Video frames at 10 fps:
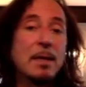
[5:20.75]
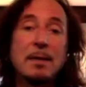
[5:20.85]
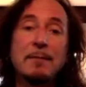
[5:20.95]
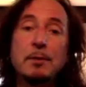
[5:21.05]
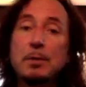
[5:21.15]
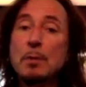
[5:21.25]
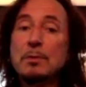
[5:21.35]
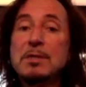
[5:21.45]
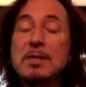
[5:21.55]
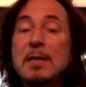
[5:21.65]
If you
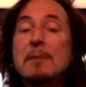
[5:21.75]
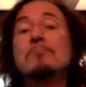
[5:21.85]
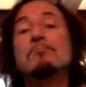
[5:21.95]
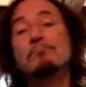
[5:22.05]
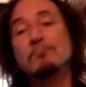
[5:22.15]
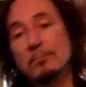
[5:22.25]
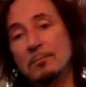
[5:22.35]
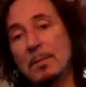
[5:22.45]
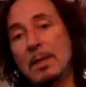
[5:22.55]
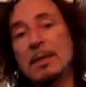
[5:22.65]
don't sing,
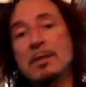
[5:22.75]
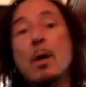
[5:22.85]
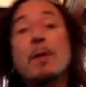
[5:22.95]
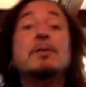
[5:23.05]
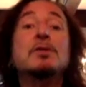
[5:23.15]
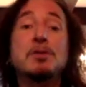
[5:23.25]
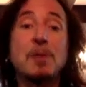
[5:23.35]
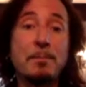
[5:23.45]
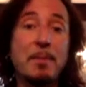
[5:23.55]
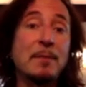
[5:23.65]
it's harder to
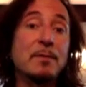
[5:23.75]
jump back.